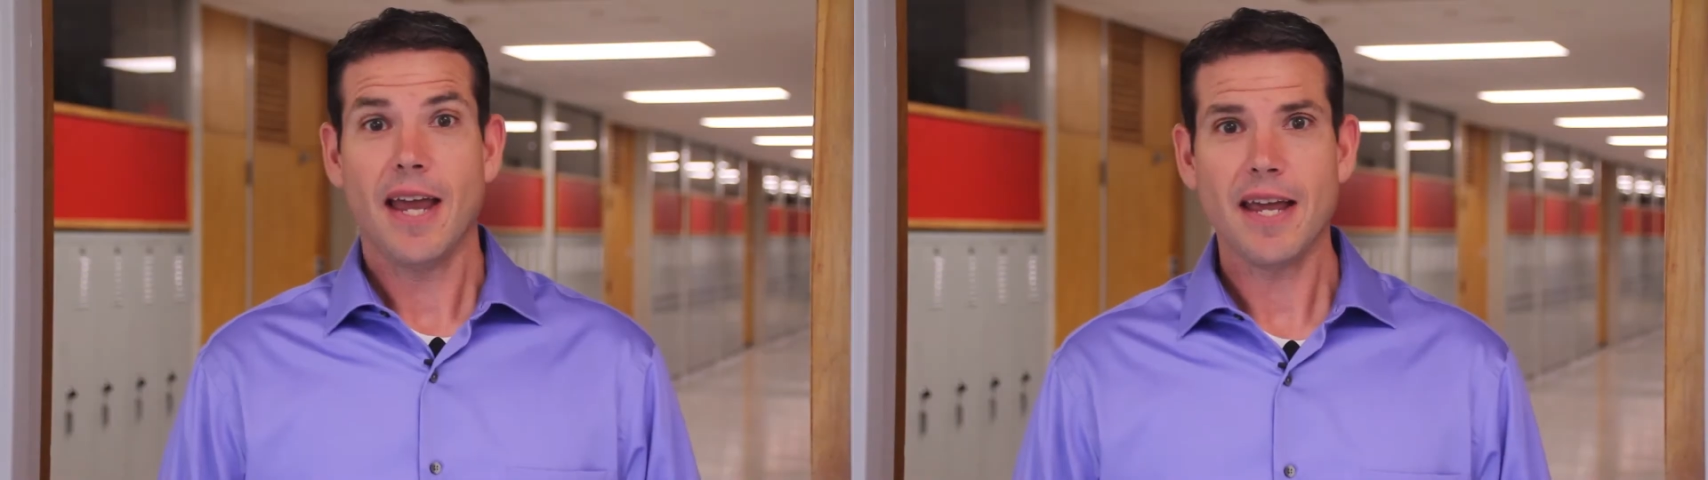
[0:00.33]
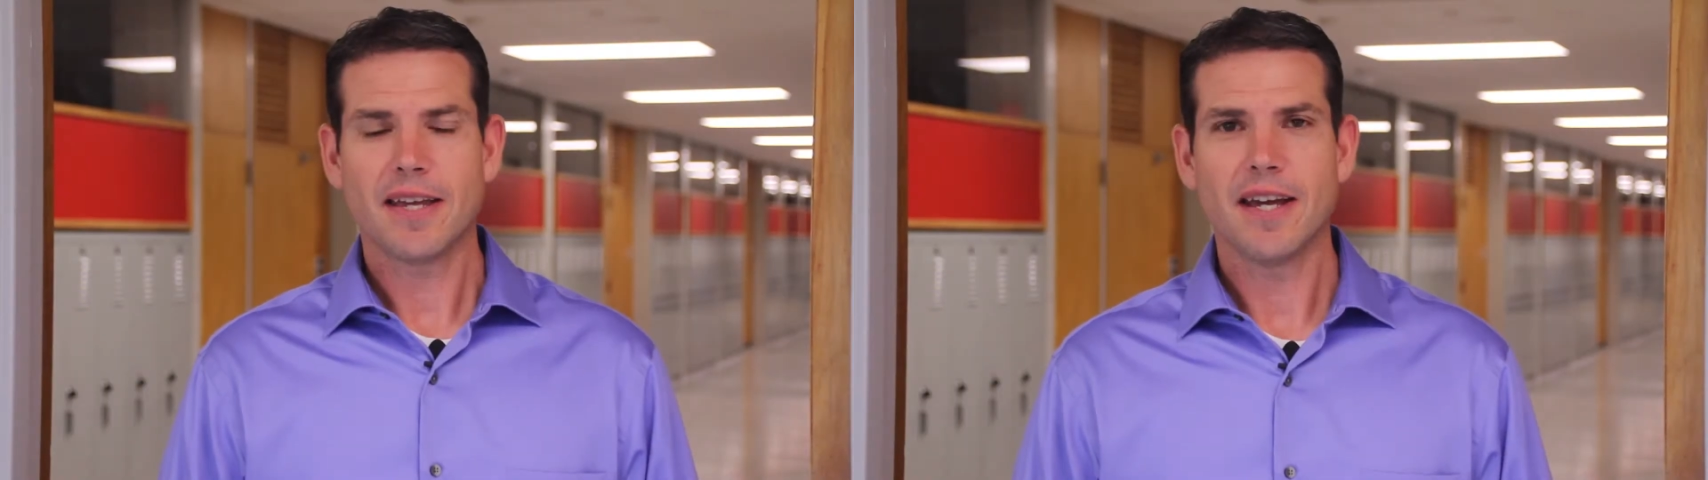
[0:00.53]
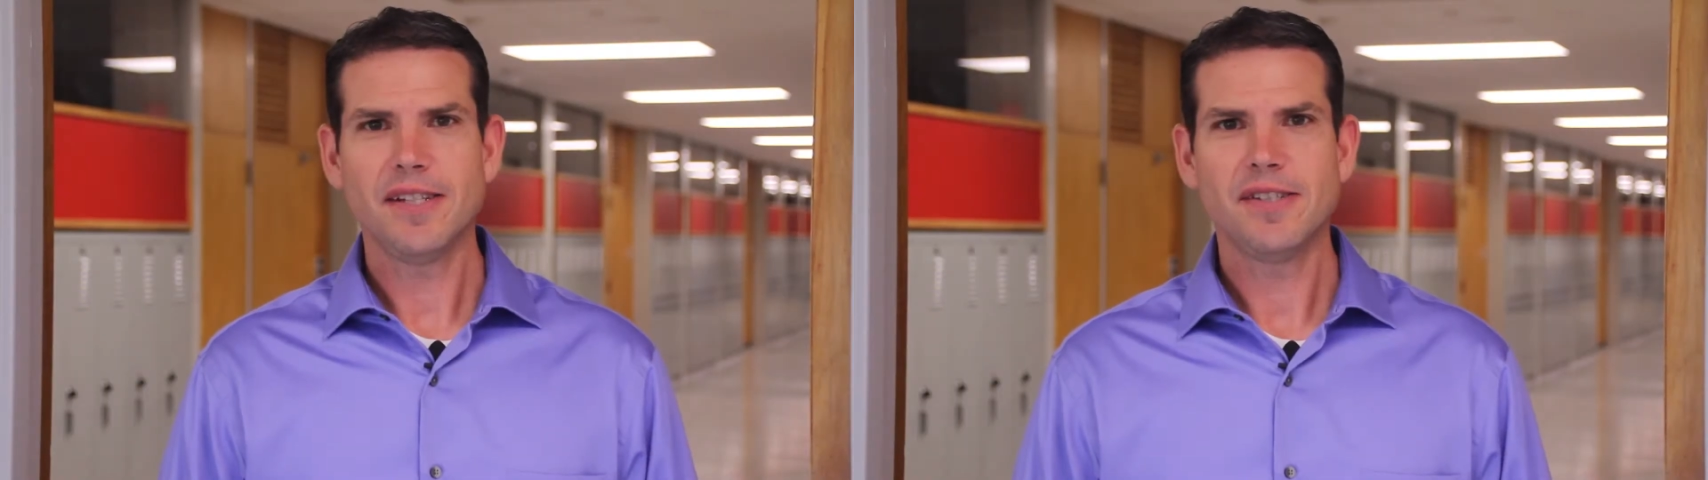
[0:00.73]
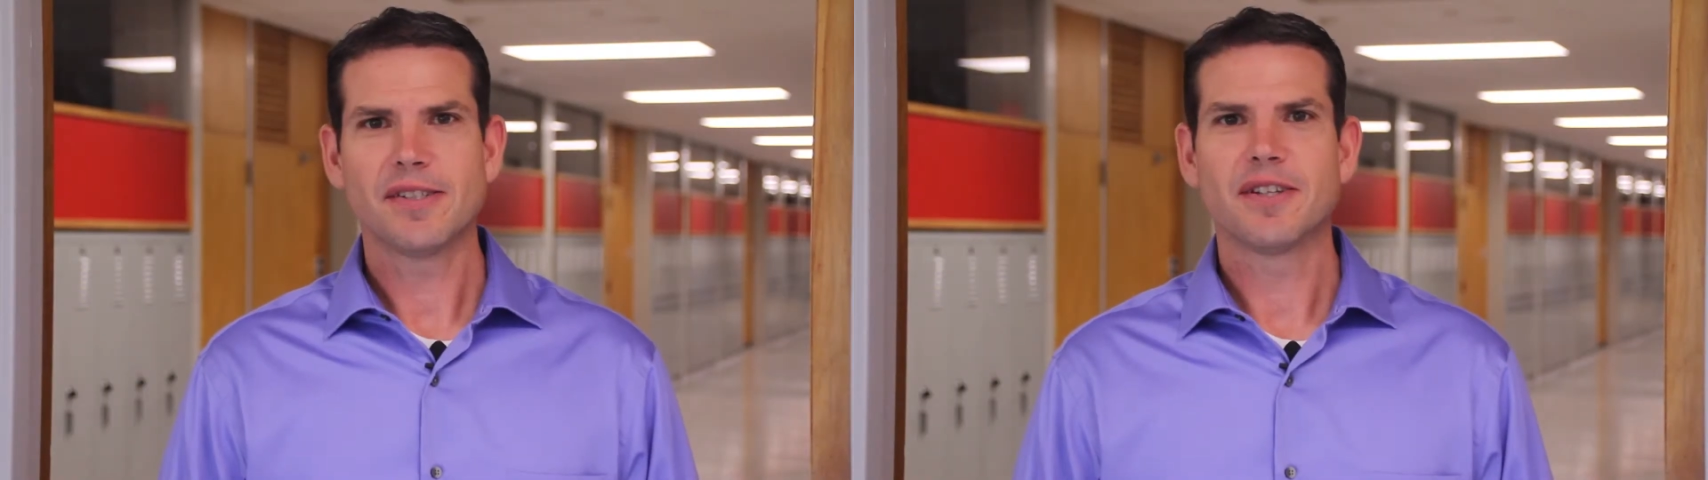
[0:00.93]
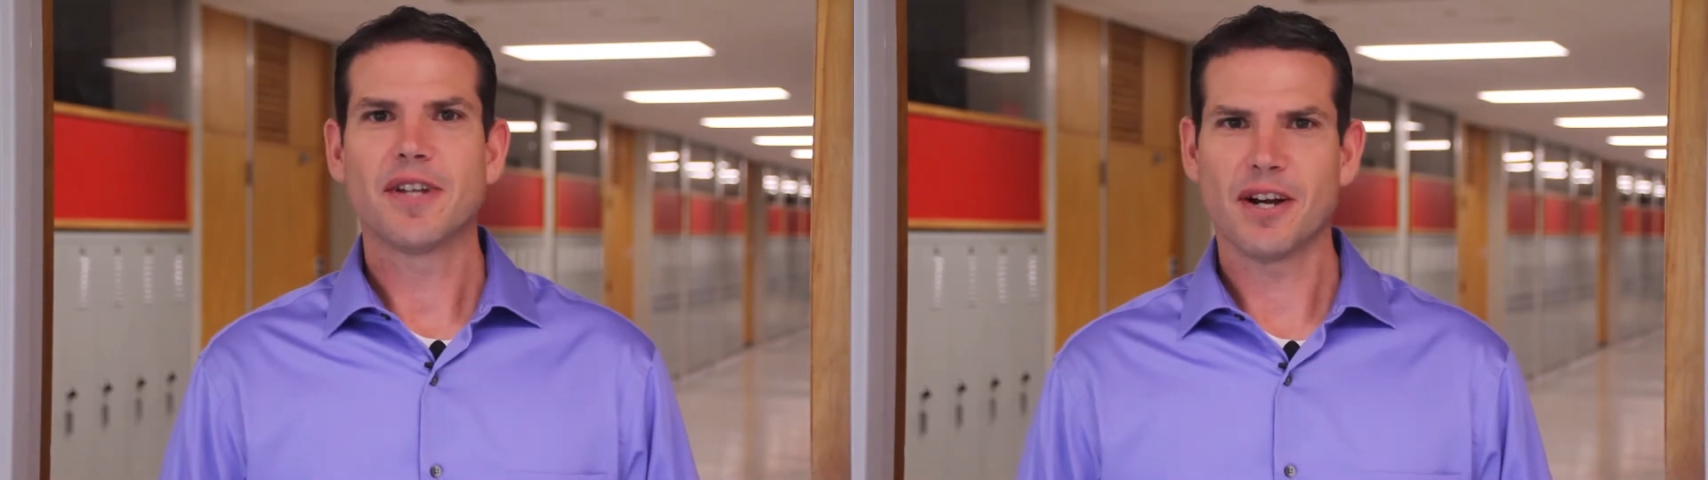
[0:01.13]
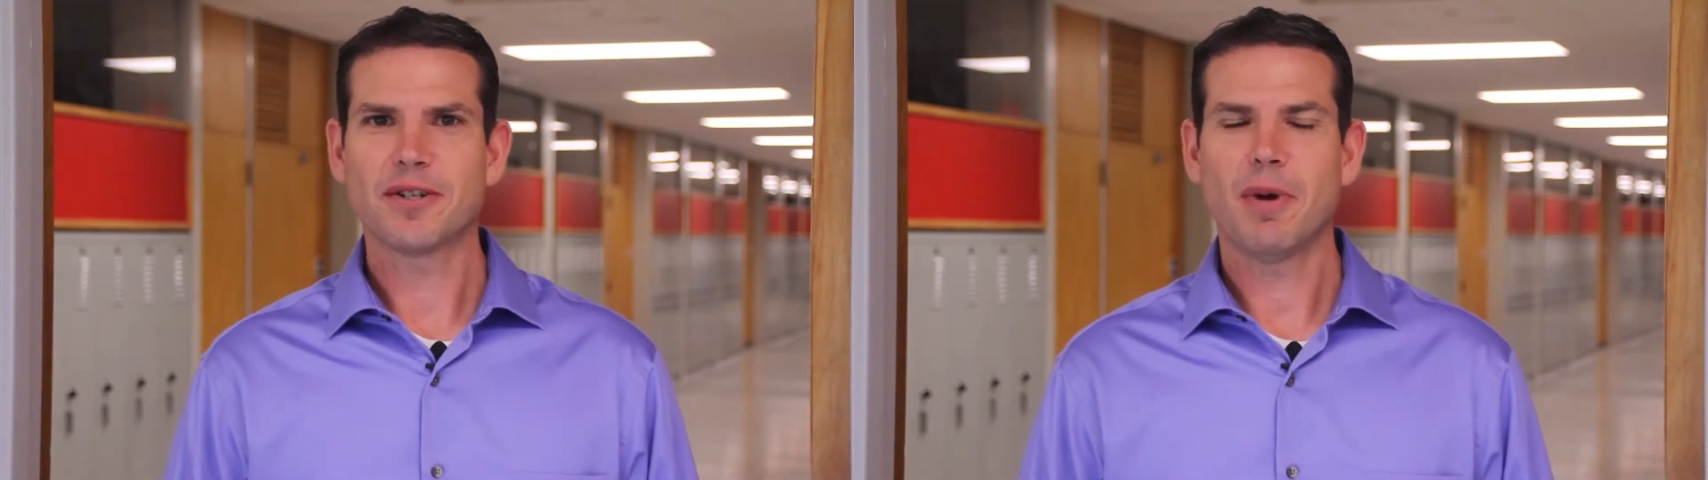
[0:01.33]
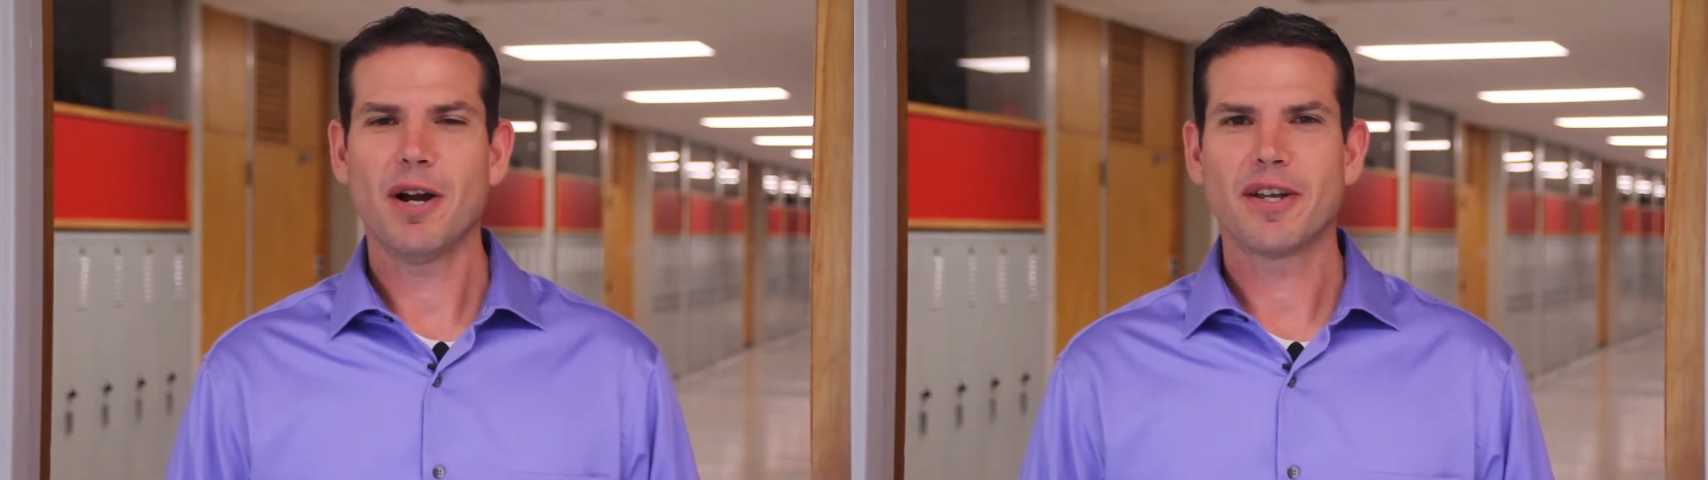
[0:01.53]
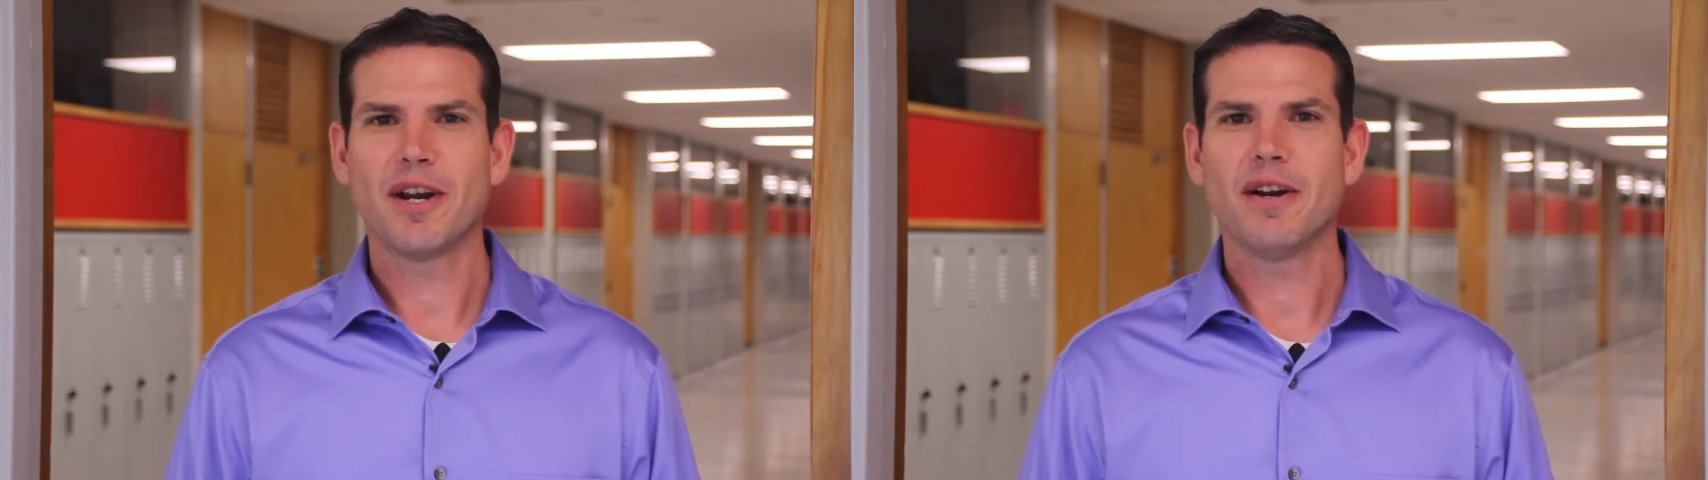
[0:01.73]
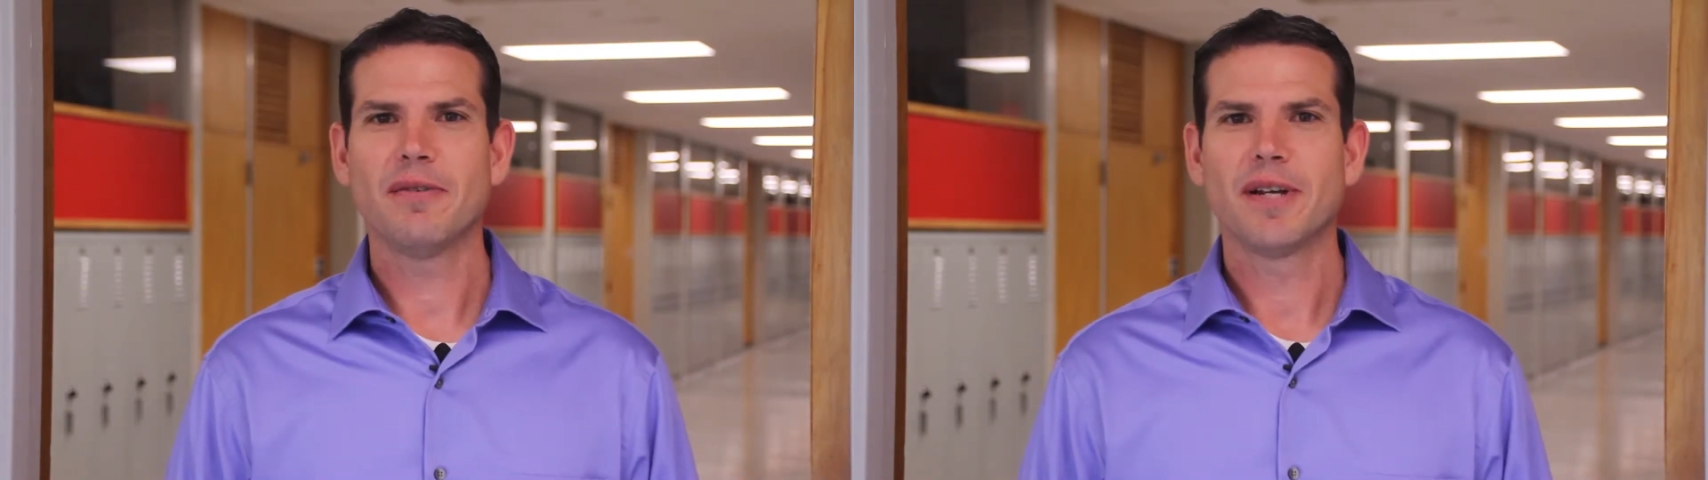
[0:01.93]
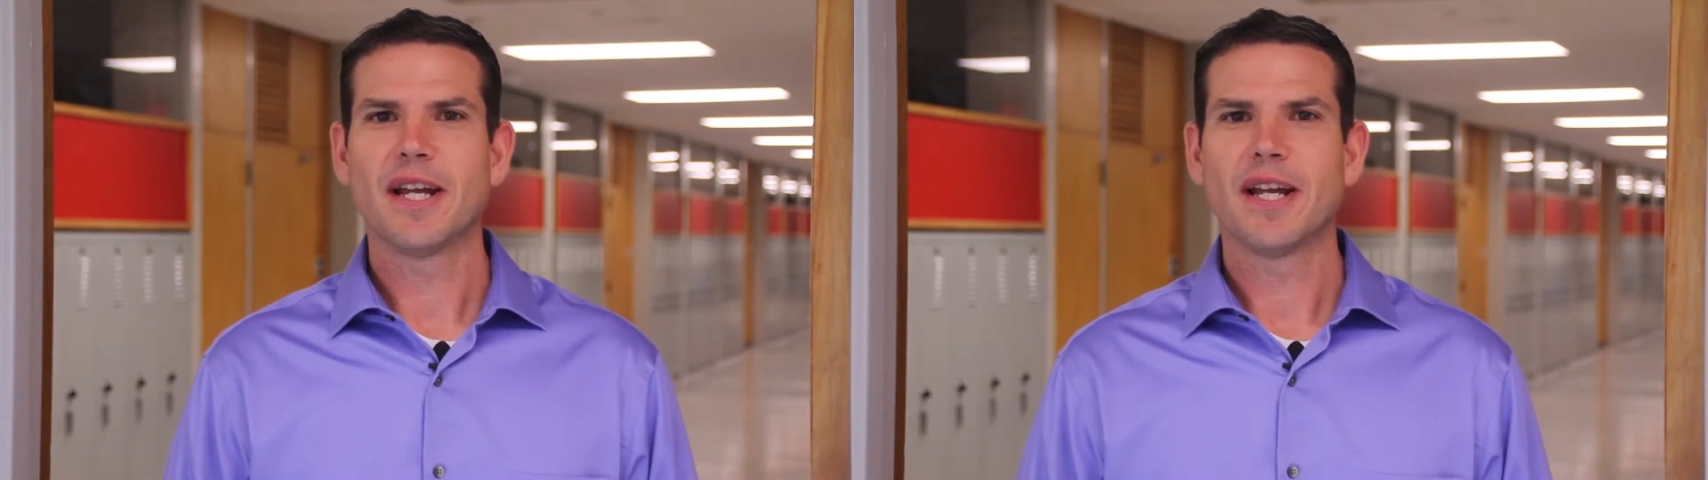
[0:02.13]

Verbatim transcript: Hey kids, Dr. Mark here.